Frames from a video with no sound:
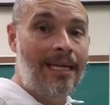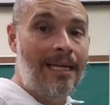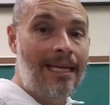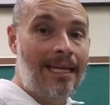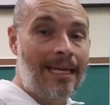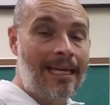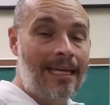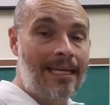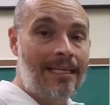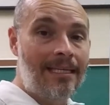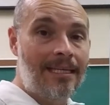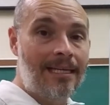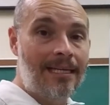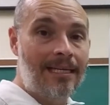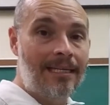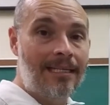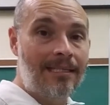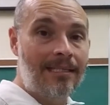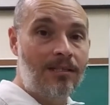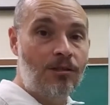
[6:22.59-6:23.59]
he
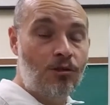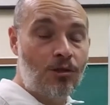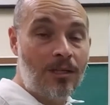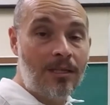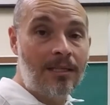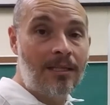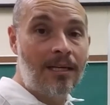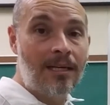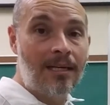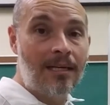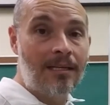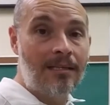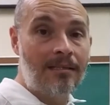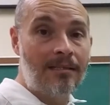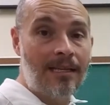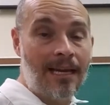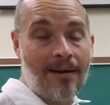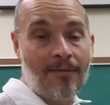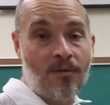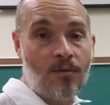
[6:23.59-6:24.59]
does, she does,
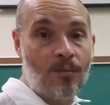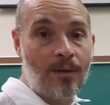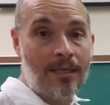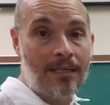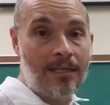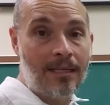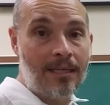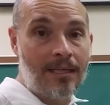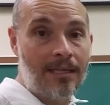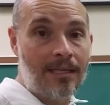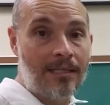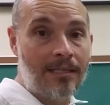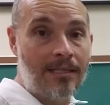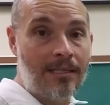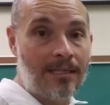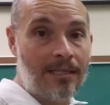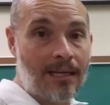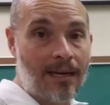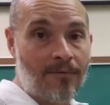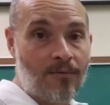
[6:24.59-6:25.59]
everyone
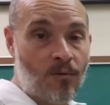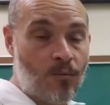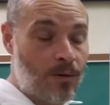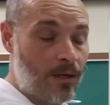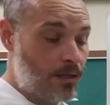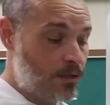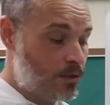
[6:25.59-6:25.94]
is